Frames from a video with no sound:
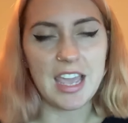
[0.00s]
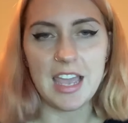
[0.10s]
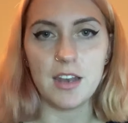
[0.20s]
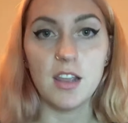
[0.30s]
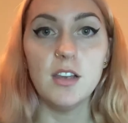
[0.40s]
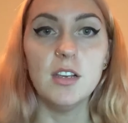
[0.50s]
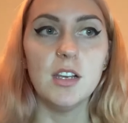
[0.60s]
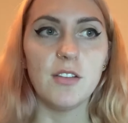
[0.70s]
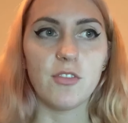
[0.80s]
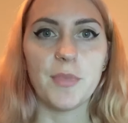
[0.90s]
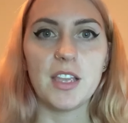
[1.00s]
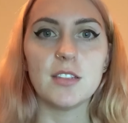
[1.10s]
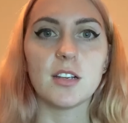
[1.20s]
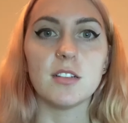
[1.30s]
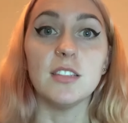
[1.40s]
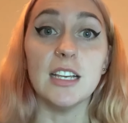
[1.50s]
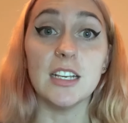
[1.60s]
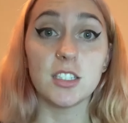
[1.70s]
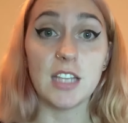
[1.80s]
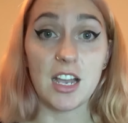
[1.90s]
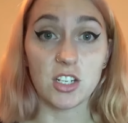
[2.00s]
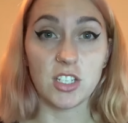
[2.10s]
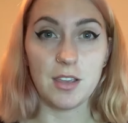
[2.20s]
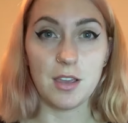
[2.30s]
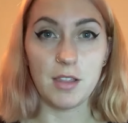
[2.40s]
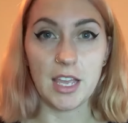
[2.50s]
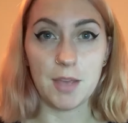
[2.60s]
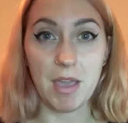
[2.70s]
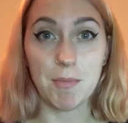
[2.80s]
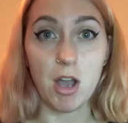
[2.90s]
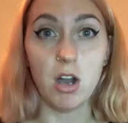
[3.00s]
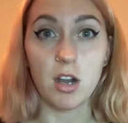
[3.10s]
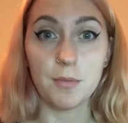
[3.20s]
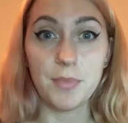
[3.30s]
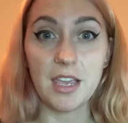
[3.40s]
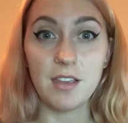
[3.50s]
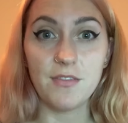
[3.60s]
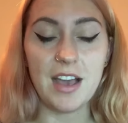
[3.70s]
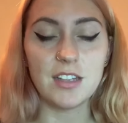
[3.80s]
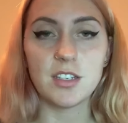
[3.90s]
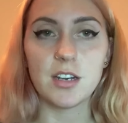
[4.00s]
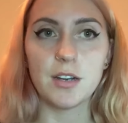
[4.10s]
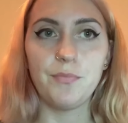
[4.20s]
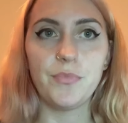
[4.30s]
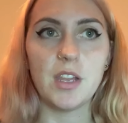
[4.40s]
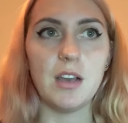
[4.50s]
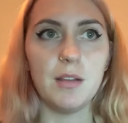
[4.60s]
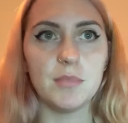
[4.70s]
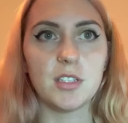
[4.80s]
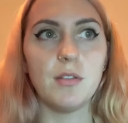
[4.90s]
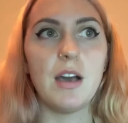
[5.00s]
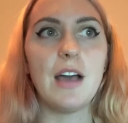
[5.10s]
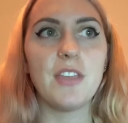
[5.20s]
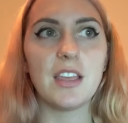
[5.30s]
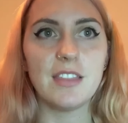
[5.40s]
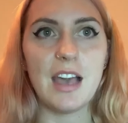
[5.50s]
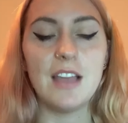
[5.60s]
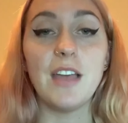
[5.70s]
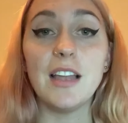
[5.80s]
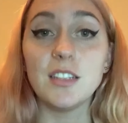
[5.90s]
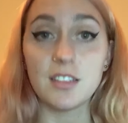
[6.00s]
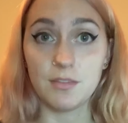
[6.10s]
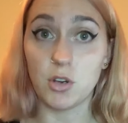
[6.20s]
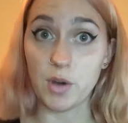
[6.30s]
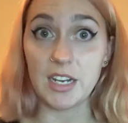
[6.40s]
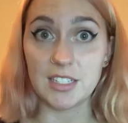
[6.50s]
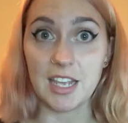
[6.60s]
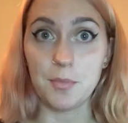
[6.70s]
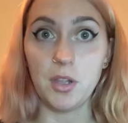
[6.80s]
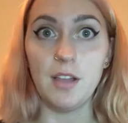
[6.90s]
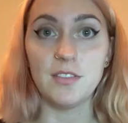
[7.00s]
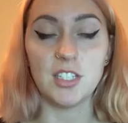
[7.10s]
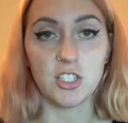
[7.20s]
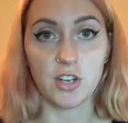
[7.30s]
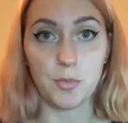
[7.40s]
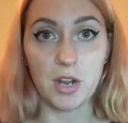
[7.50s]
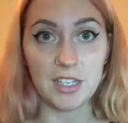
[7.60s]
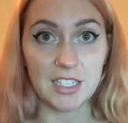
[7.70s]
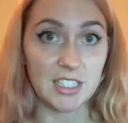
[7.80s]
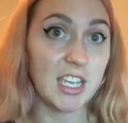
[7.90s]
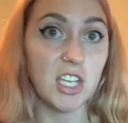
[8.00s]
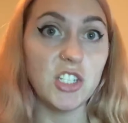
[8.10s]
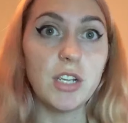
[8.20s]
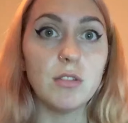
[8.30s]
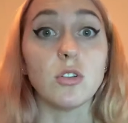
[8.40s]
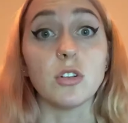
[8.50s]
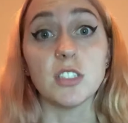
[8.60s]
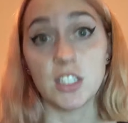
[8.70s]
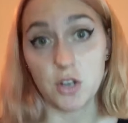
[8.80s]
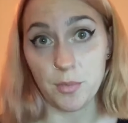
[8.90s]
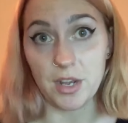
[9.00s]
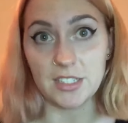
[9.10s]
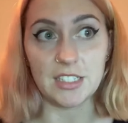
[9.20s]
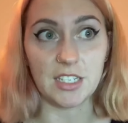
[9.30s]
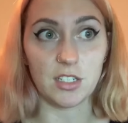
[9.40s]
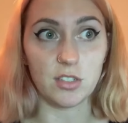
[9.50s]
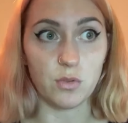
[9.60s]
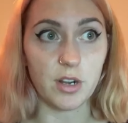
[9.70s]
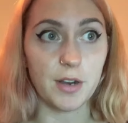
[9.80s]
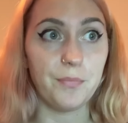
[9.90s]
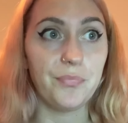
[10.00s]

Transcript: And for me, certain sounds actually like make my heart beat faster. So I think that is a great example of sensory processing issues or sensory processing disorder.